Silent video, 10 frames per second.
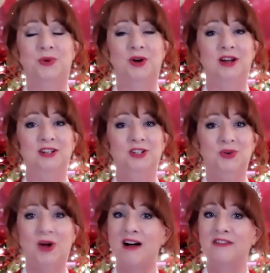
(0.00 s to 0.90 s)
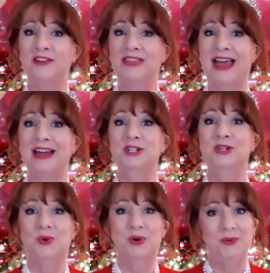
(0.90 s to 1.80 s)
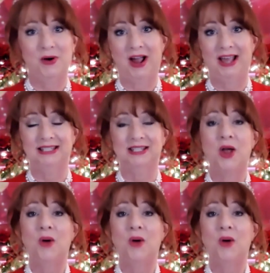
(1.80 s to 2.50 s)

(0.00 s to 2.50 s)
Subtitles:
we're going to draw for that door prize.